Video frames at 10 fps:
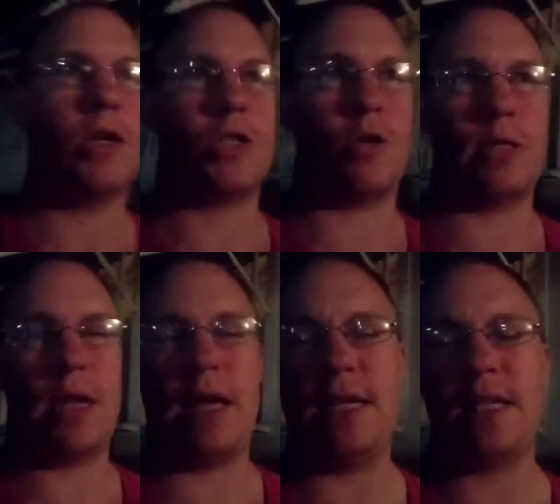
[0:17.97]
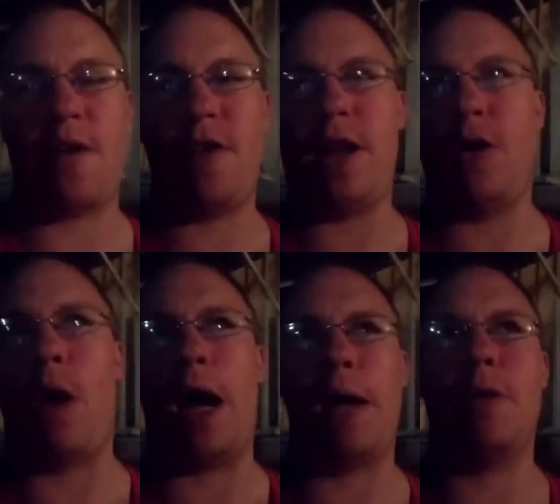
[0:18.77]
So in today's
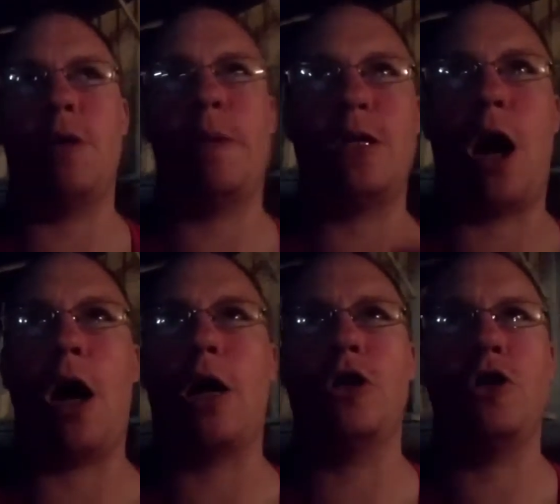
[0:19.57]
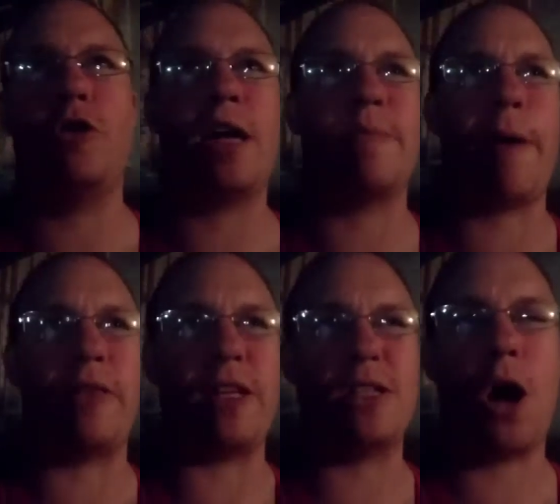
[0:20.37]
video, I'm going to be talking to you guys
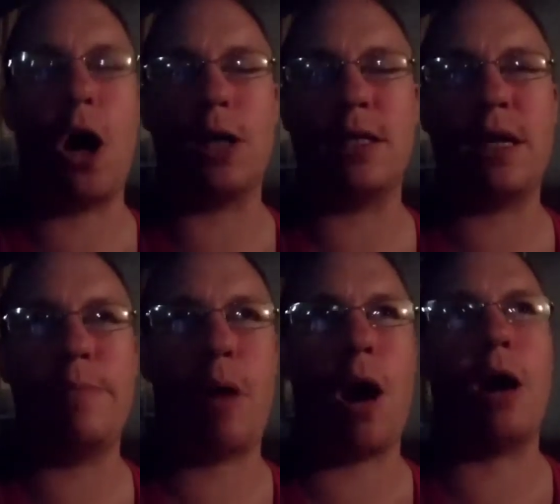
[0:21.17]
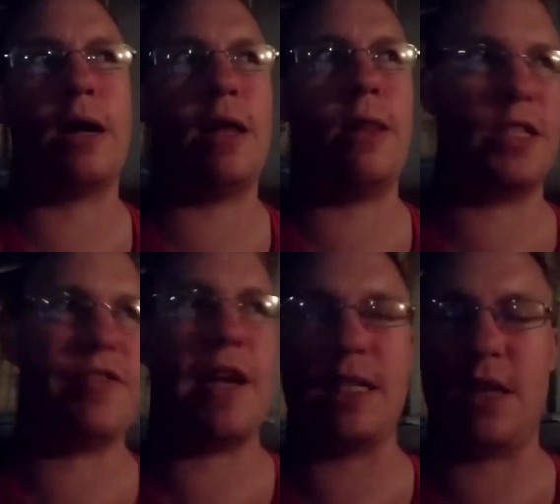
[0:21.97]
about this haunted park in
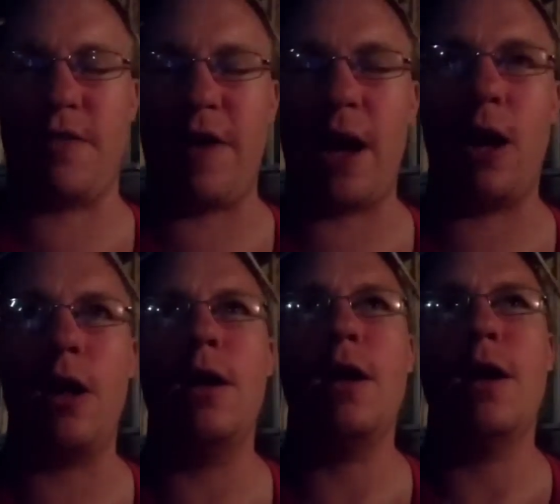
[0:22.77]
Las Vegas, Nevada.